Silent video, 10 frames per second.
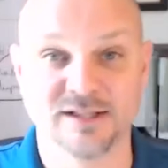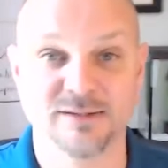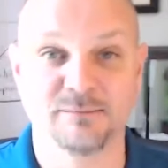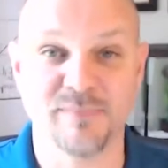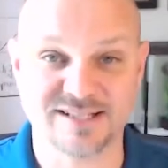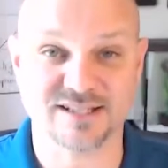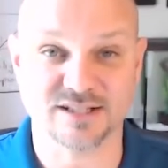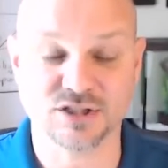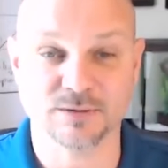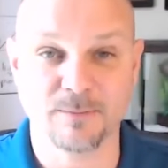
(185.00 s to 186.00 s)

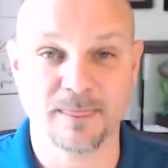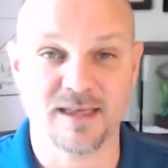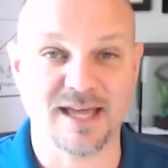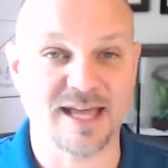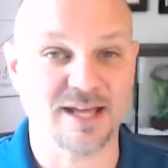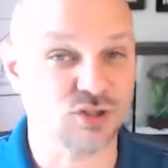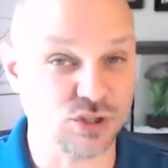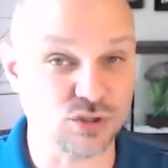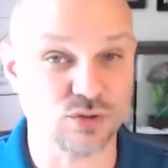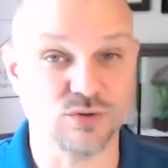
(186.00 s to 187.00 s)
message. And
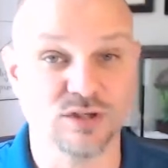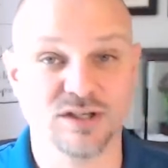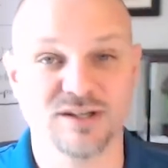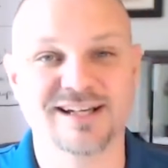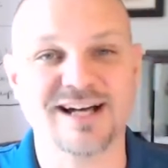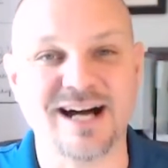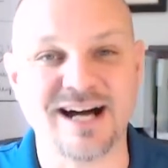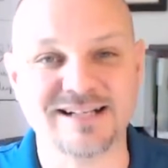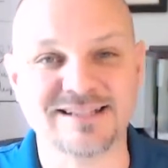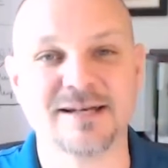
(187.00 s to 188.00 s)
2, the
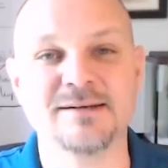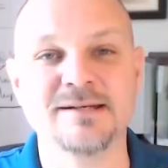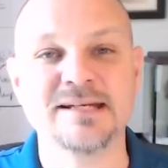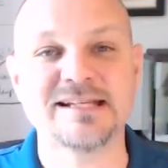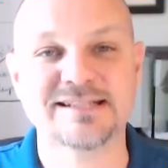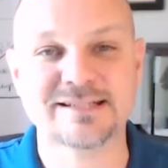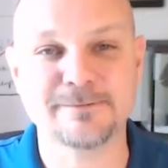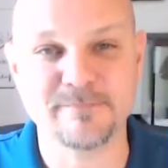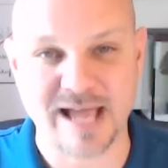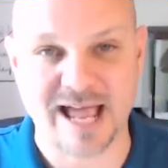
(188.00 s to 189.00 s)
content needs to
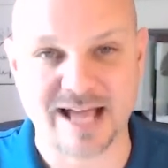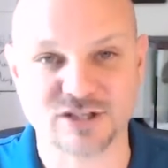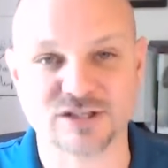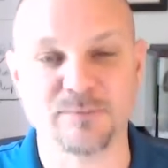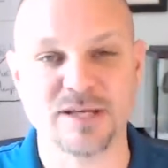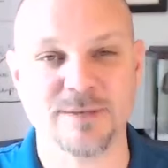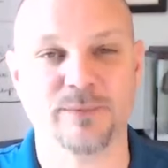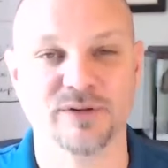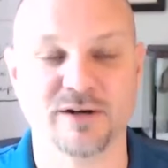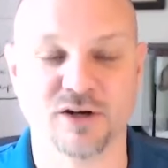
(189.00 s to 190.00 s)
match the
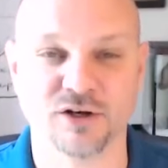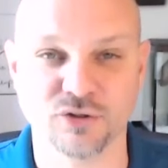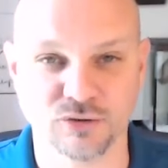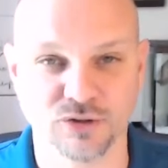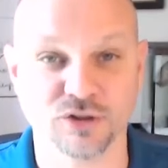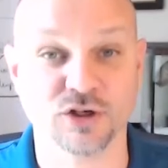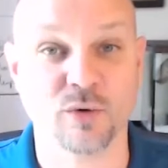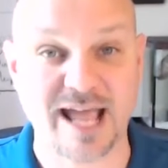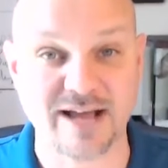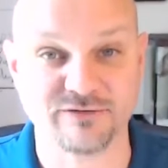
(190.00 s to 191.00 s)
people that you're
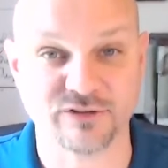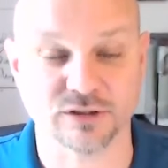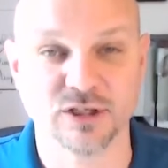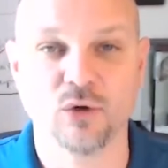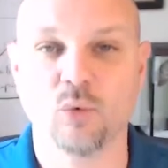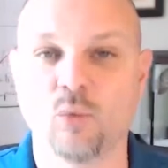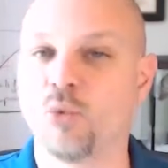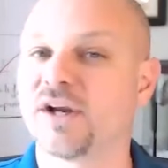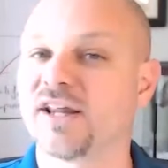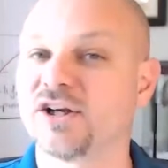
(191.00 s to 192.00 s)
going after.
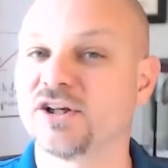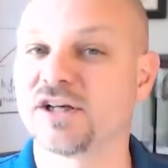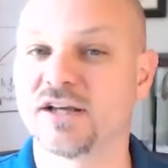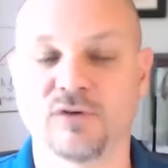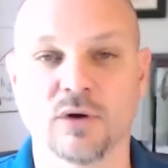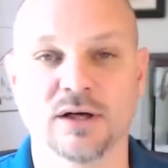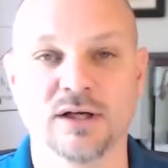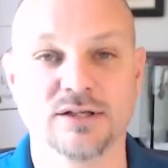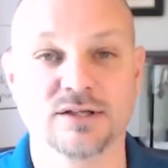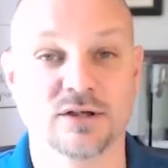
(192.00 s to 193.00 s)
What are they looking for?
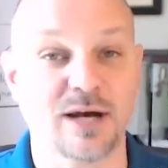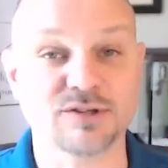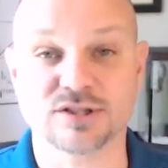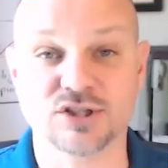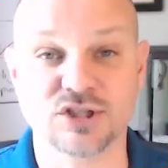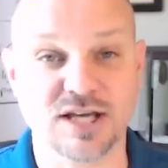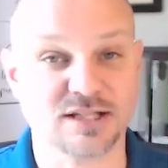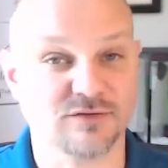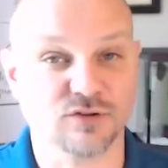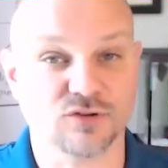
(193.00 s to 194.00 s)
So I would
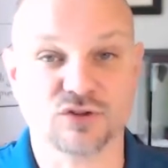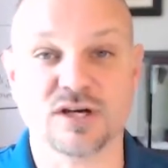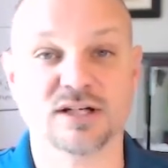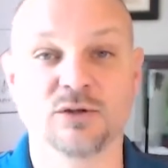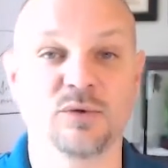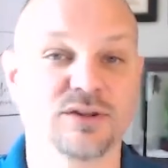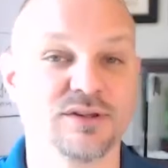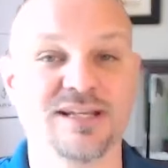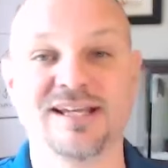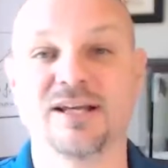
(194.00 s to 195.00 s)
suggest, if you're struggling
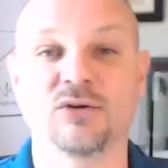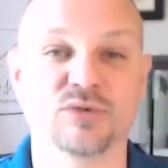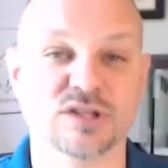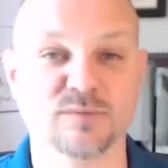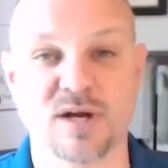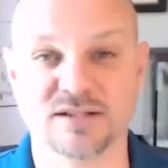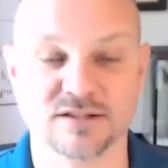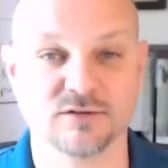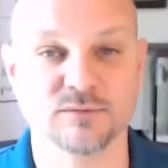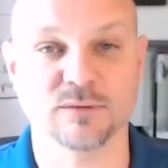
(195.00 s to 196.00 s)
with getting responses
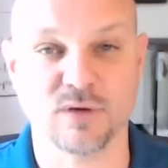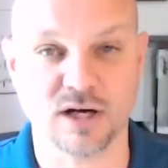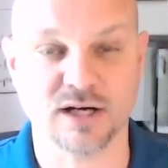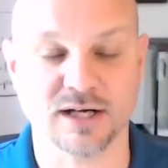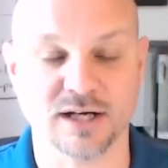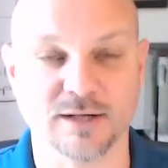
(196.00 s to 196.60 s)
from your marketing,